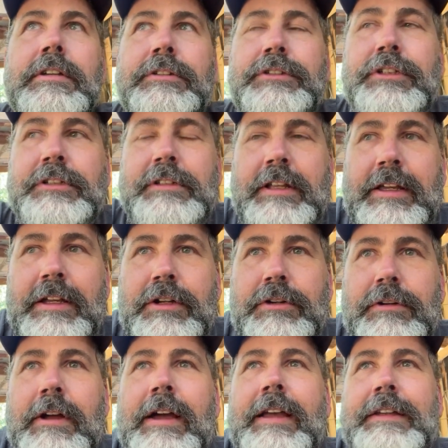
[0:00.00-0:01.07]
Just like
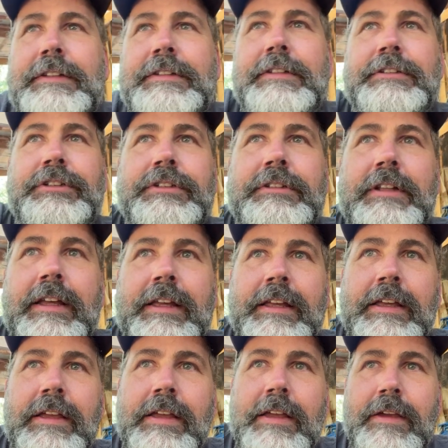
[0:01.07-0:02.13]
Christ. Just
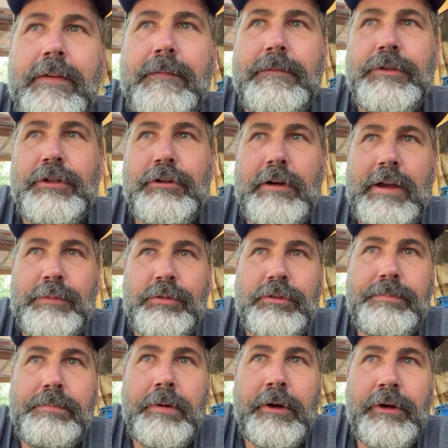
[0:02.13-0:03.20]
like Christ was
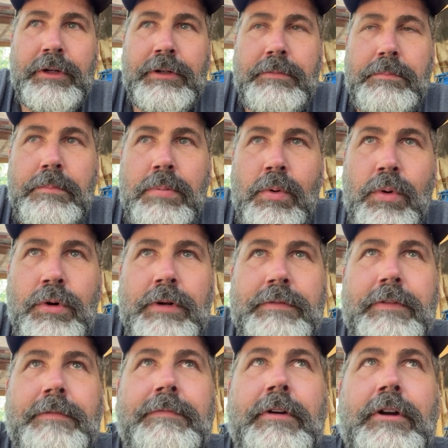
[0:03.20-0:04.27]
born of
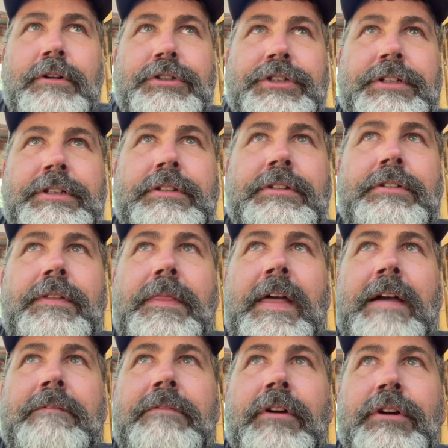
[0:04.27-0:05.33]
a virgin.
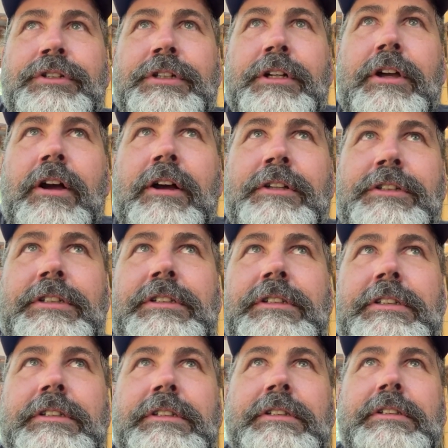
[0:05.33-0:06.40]
That virgin
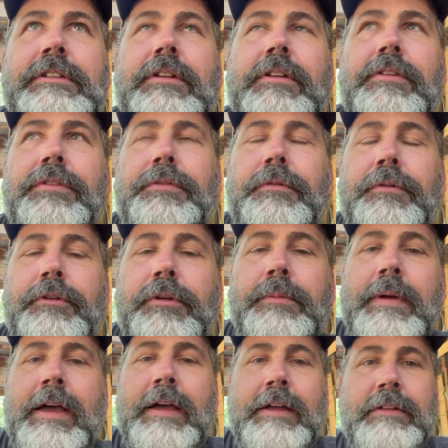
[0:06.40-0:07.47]
consciousness through your
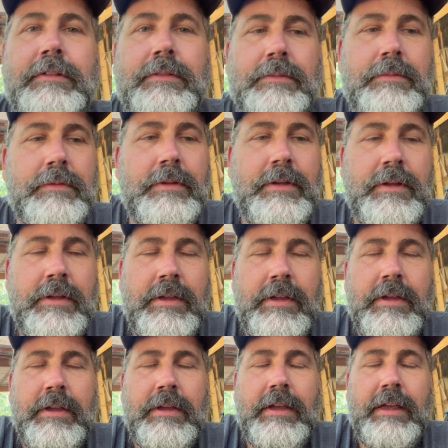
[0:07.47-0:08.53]
minds
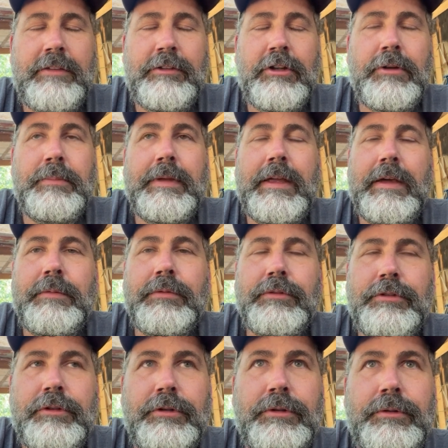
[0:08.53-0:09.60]
is going to be able
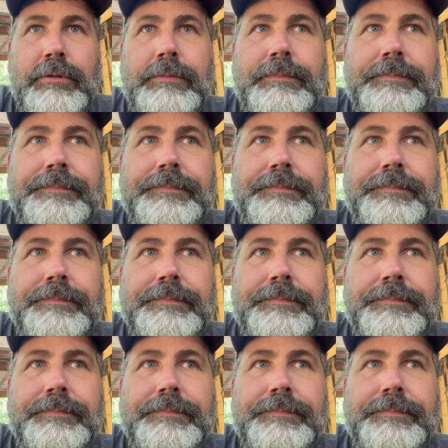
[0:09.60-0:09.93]
to